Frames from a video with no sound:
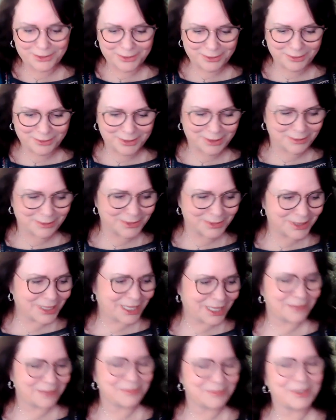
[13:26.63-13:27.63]
You know what I'm
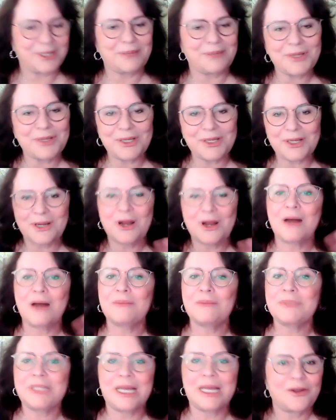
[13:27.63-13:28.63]
saying? But I'm going to
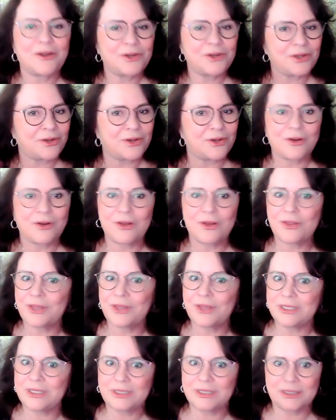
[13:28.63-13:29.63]
calm down on all
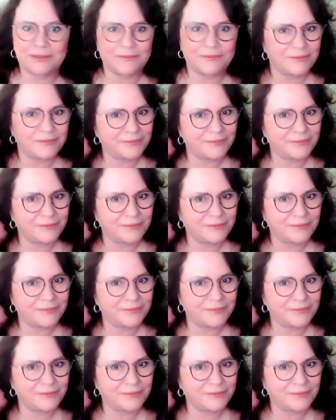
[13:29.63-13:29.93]
these